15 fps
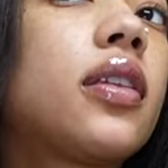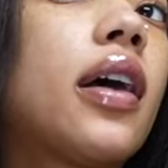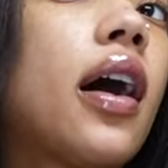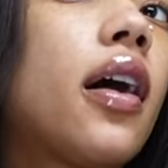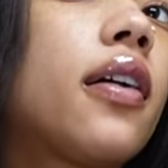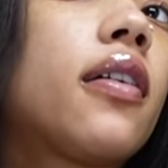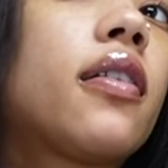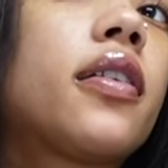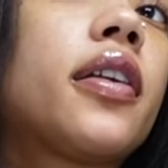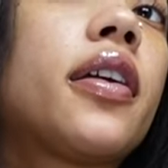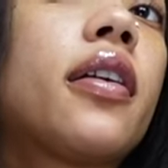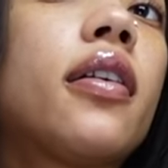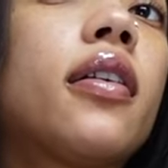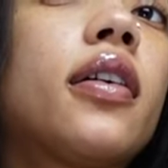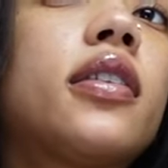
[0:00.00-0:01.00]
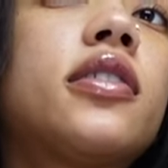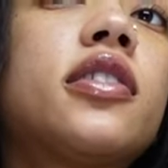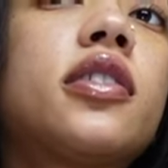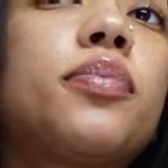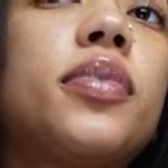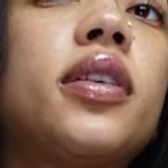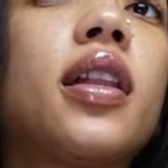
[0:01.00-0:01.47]
dye on it, it
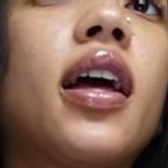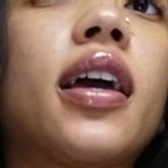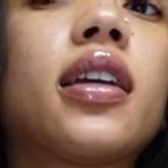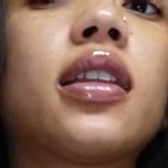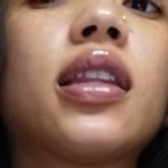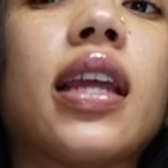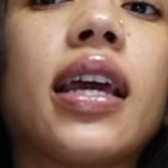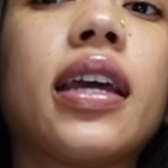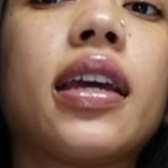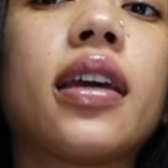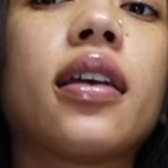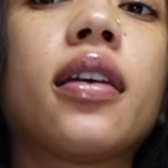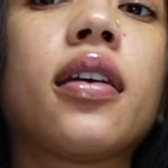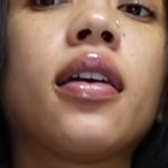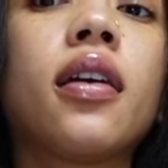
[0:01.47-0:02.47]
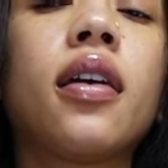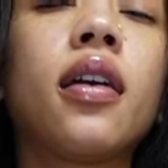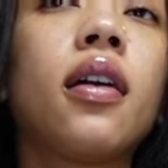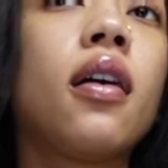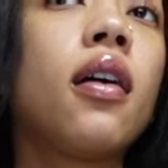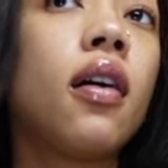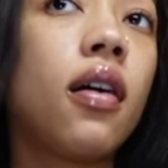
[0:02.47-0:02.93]
just be like laying
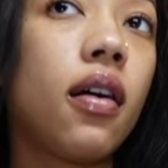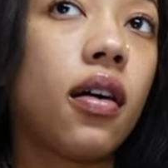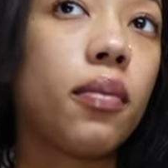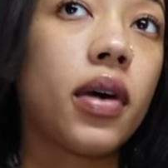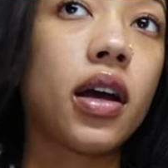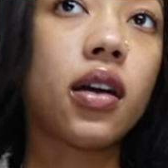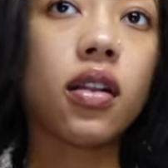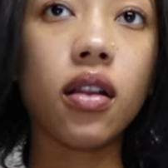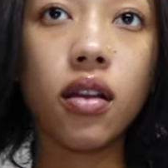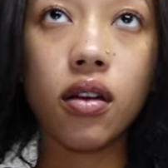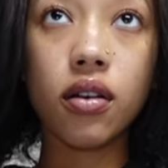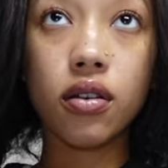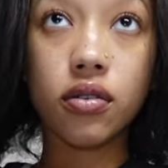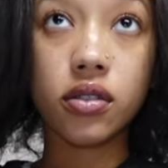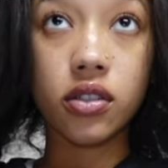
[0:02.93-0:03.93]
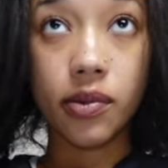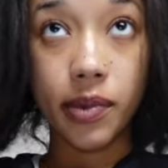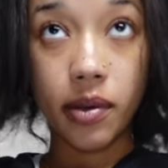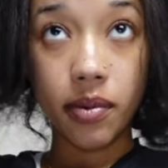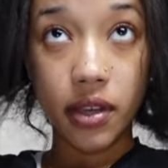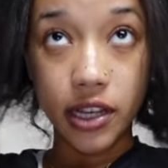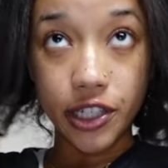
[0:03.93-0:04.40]
on my clothes. So
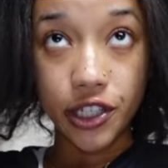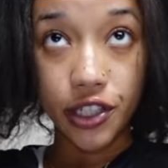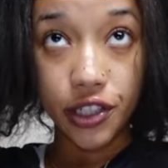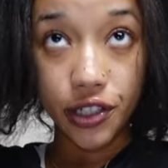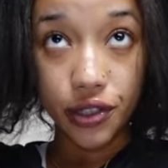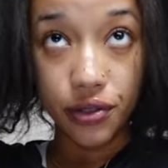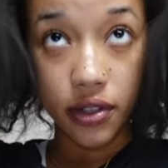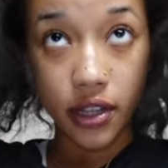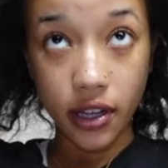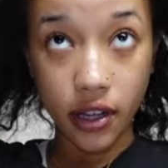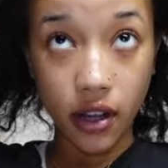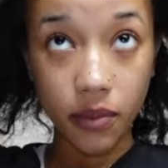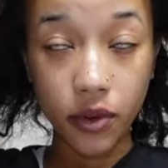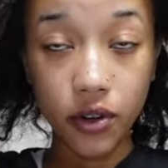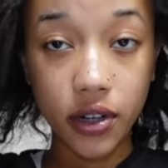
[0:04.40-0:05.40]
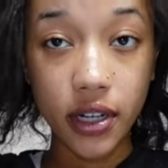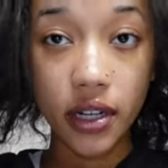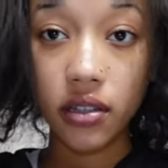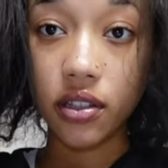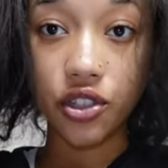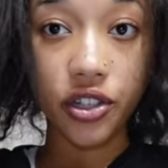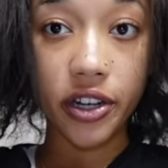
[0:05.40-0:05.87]
maybe I should do that. I'm going to
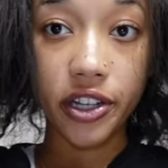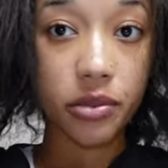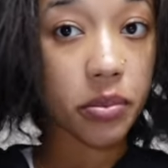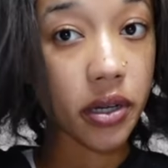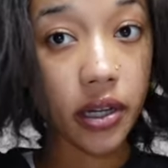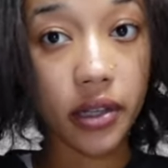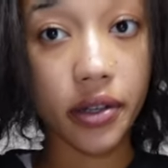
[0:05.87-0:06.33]
get the trash bag,